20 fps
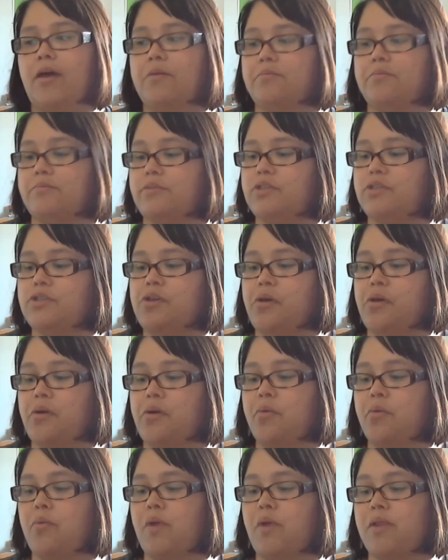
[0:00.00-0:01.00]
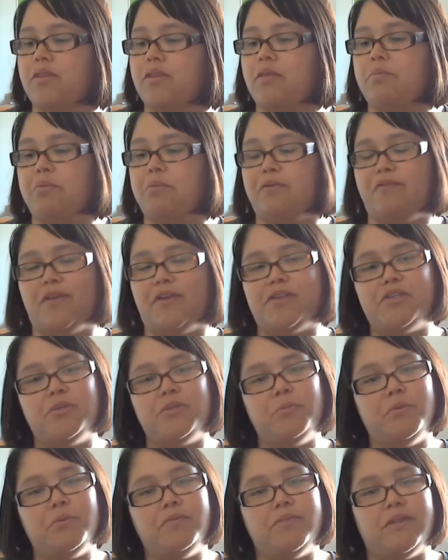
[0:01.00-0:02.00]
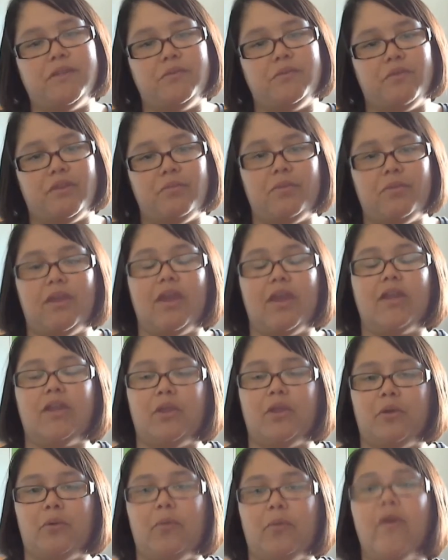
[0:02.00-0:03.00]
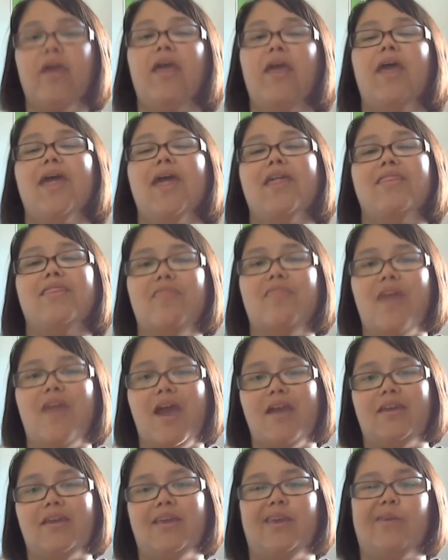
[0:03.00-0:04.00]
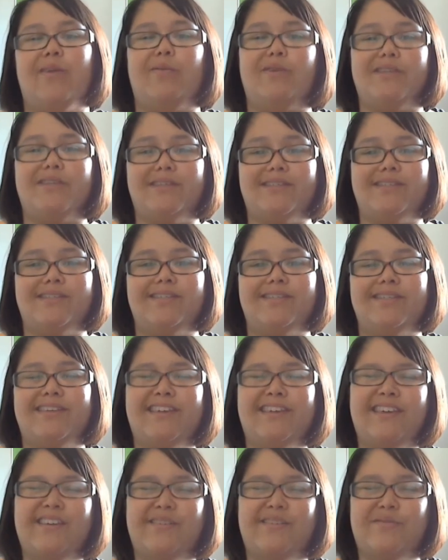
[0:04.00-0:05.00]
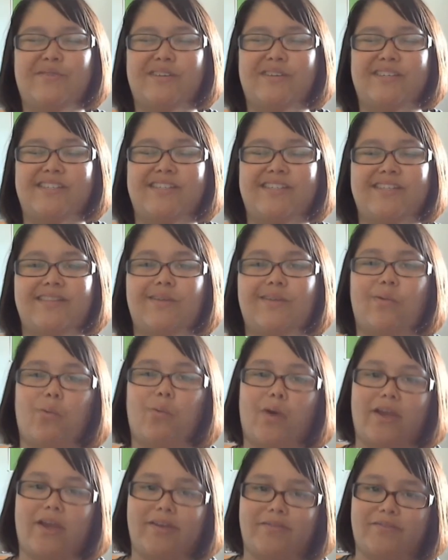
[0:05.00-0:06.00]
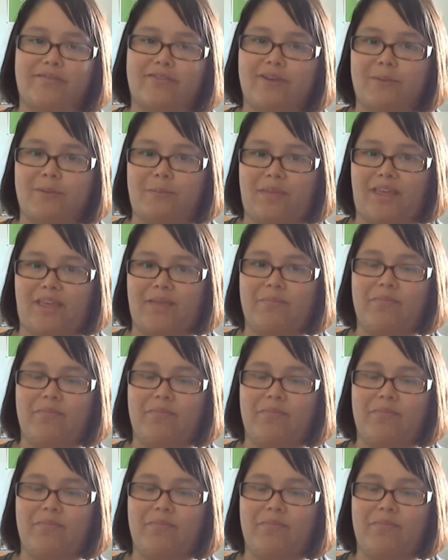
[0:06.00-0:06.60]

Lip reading: So when the professor moved in with me, I knew that he was the one for me.